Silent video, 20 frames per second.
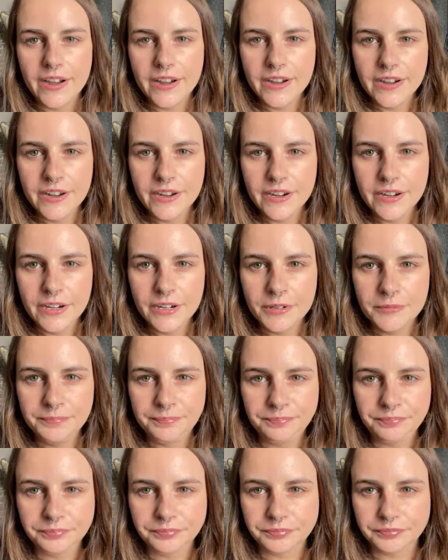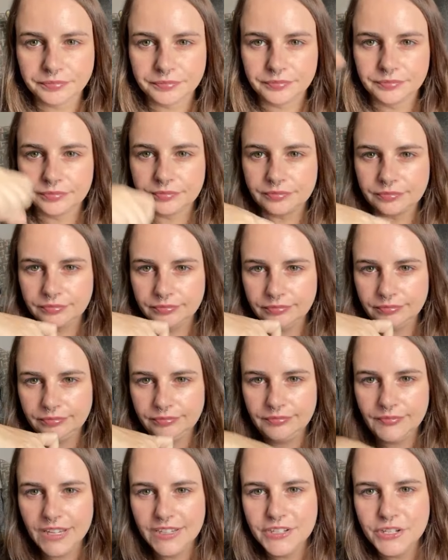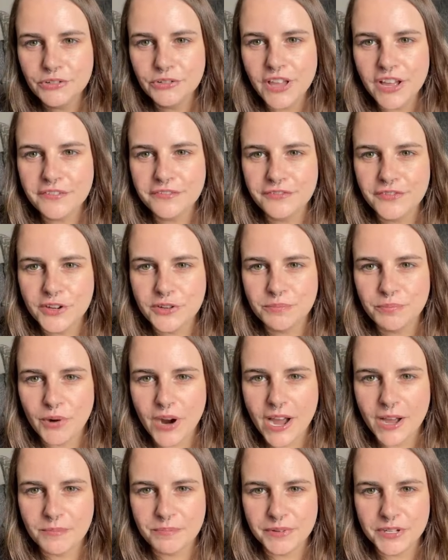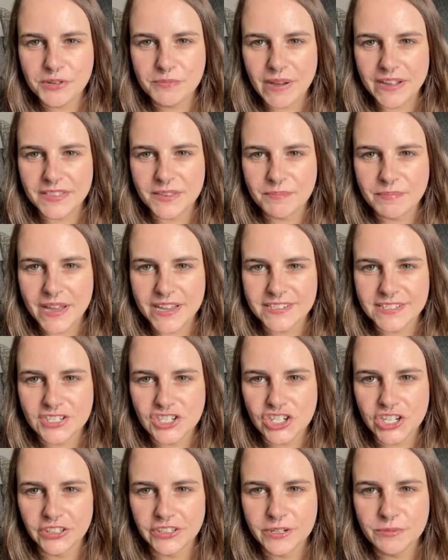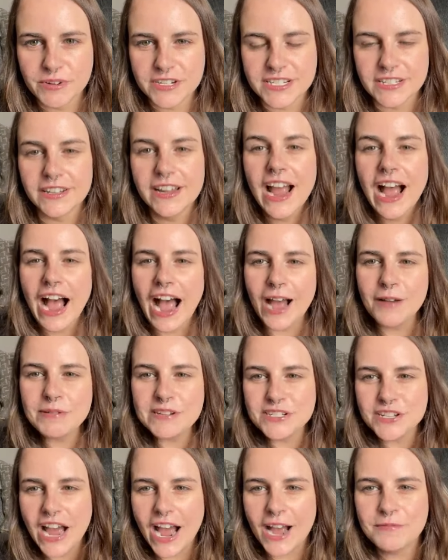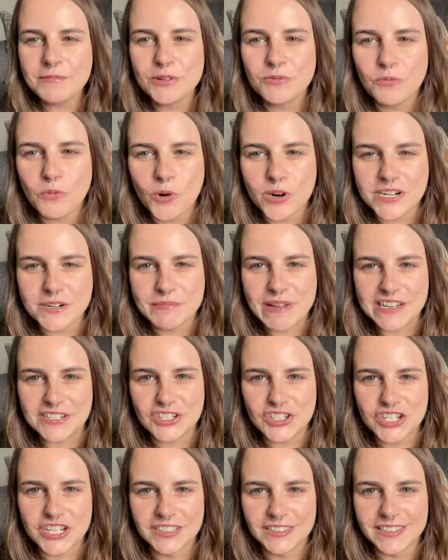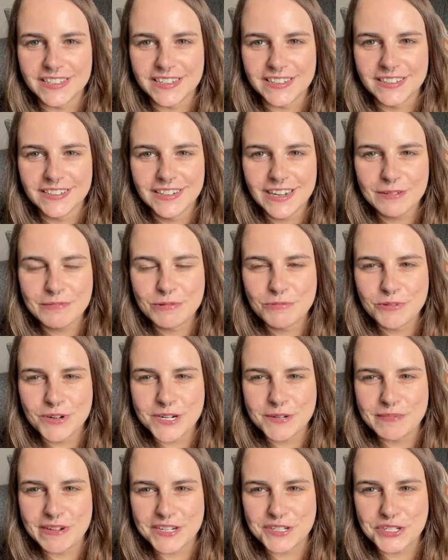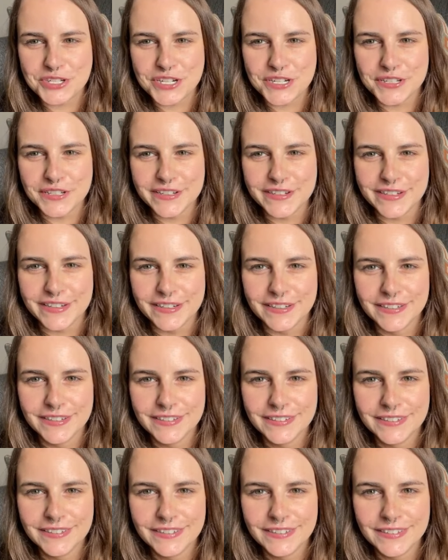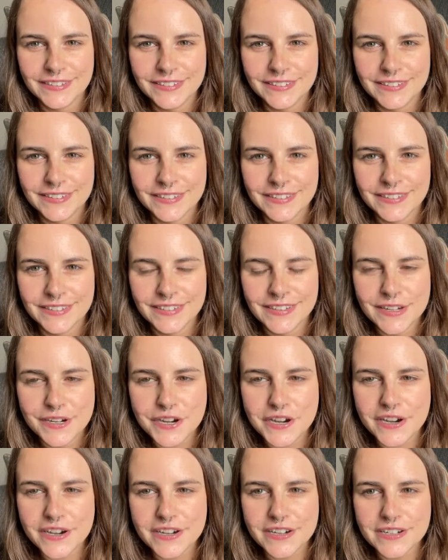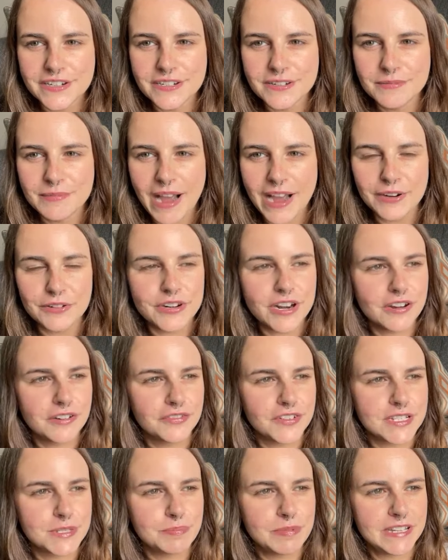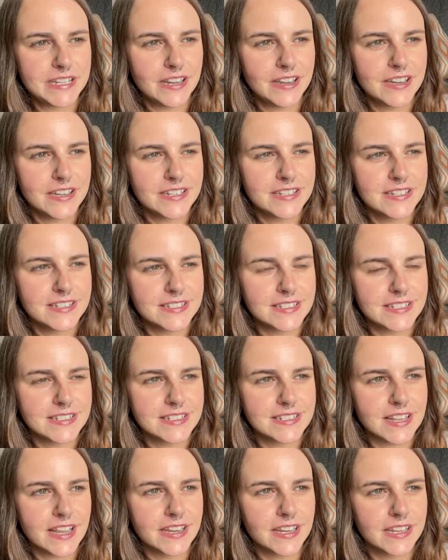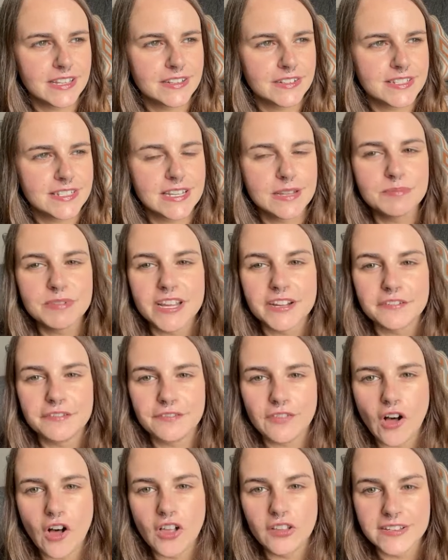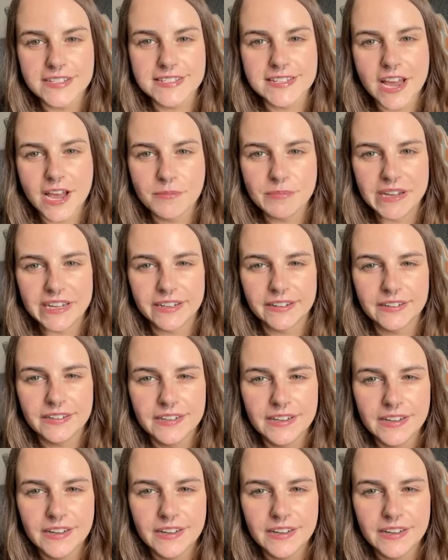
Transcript: Um, you love food prep. You made the best chili recently. I've been I've been wanting to make chili. I've been wanting to make chili. Um, I don't know if it's because it's like it seems like fall is coming.